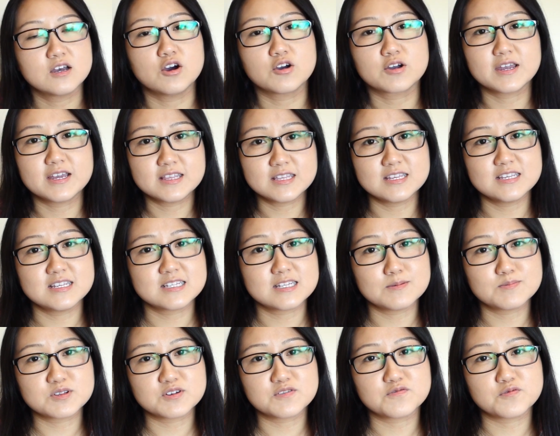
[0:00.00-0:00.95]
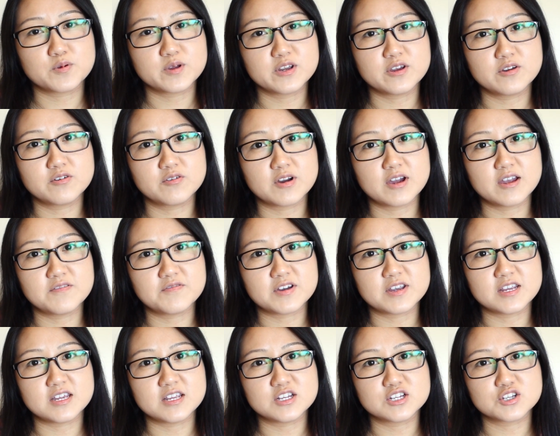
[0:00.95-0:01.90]
Okay, these tips are for when you arrive at
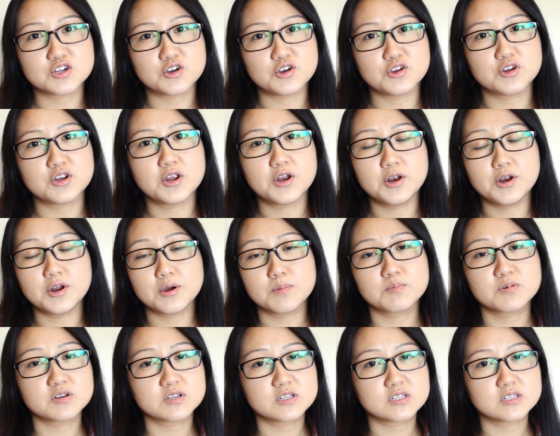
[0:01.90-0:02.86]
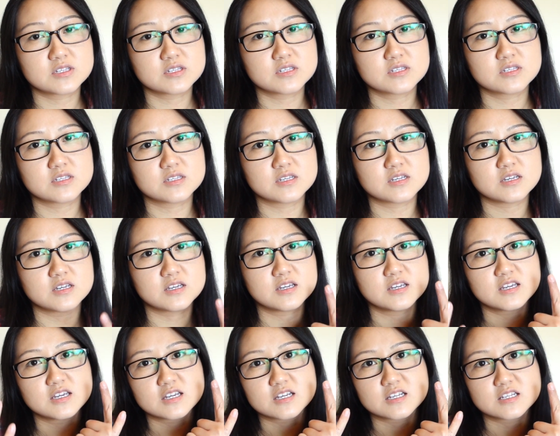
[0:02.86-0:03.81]
Incheon. Number
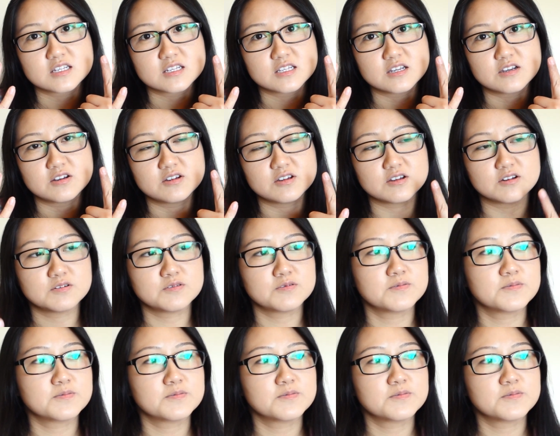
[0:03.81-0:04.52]
6, there you go.